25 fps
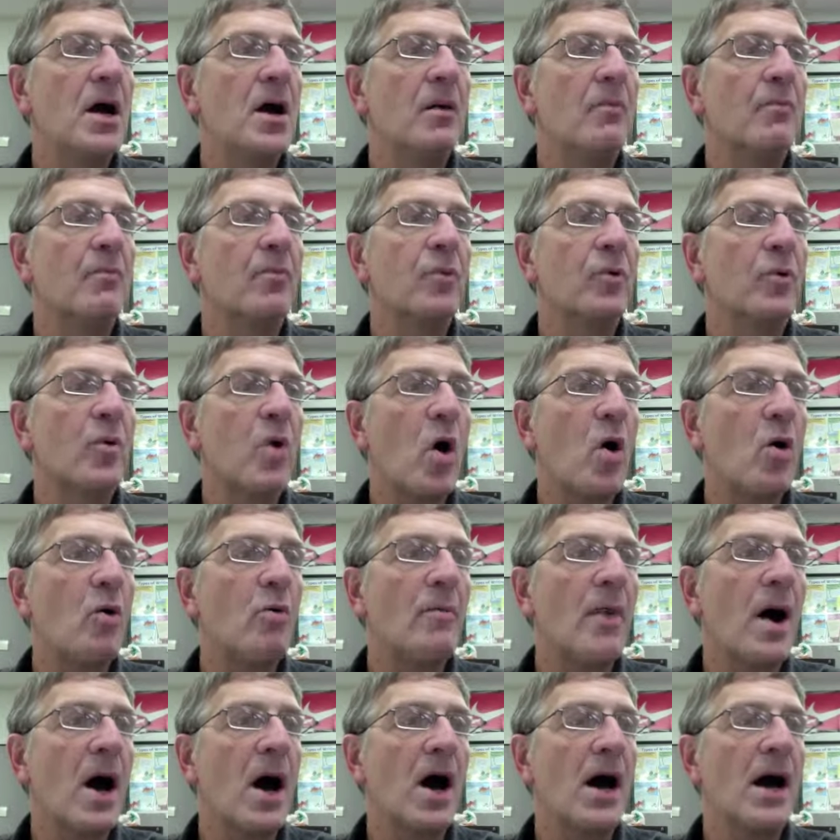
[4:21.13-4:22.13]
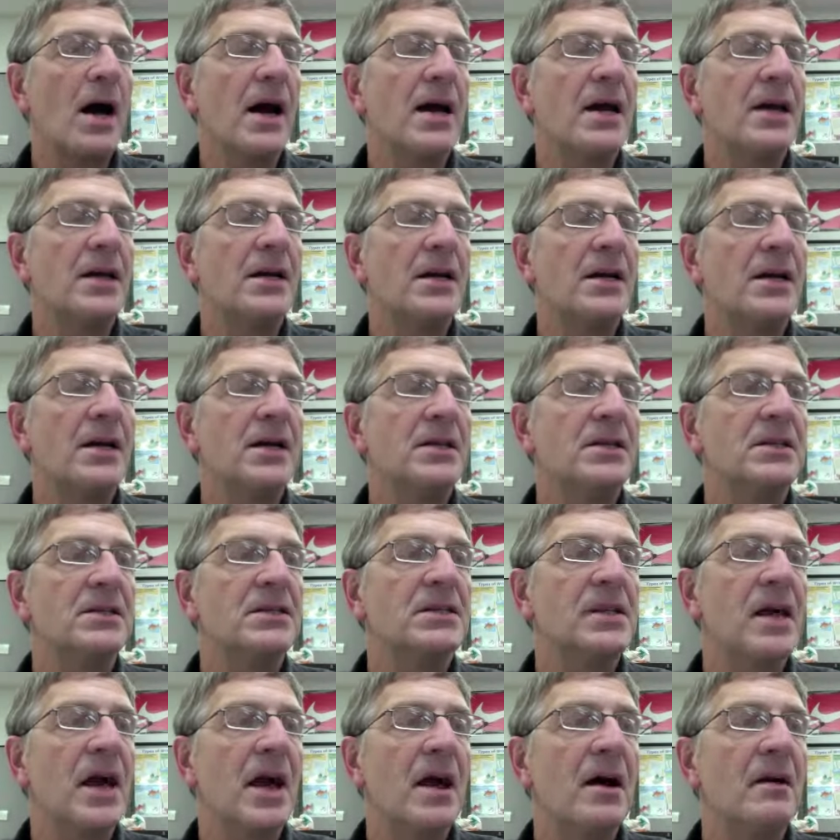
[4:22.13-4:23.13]
bromide
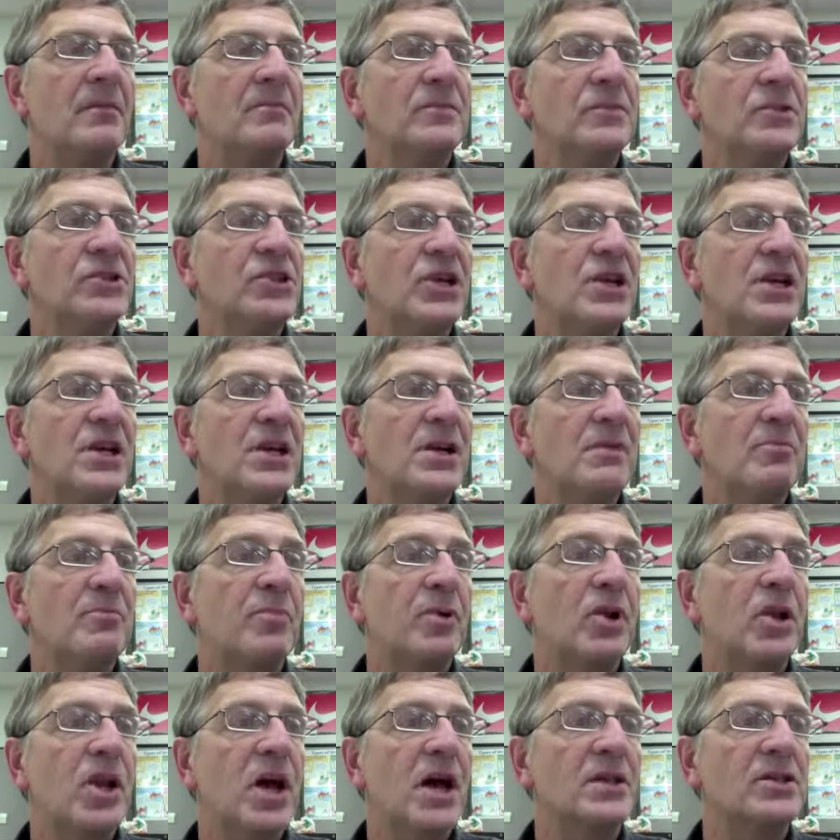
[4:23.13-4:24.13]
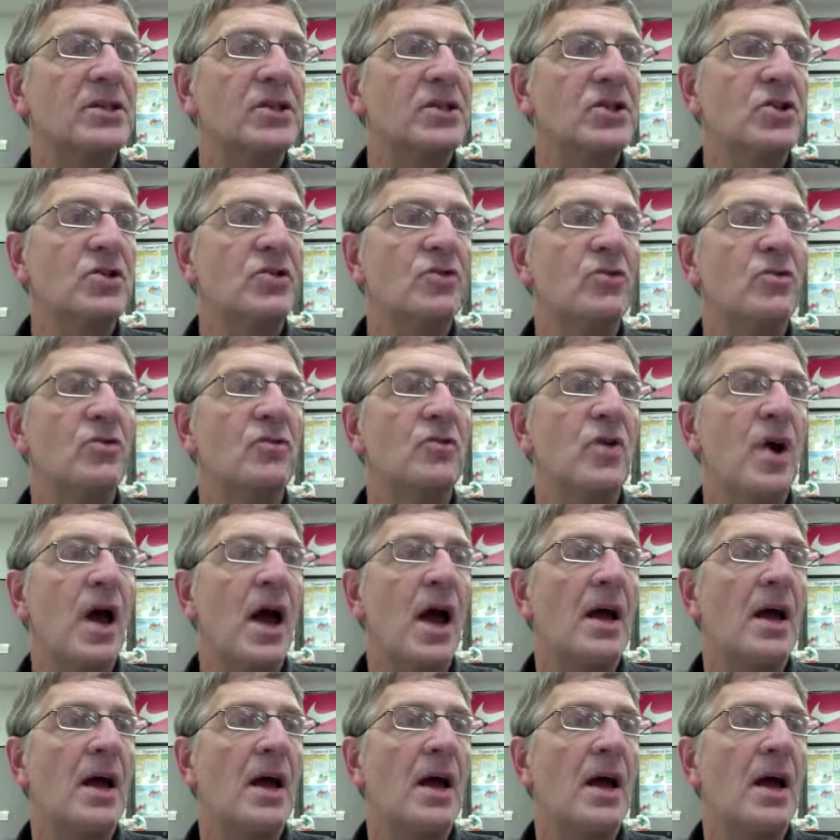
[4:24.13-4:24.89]
is Mg plus 2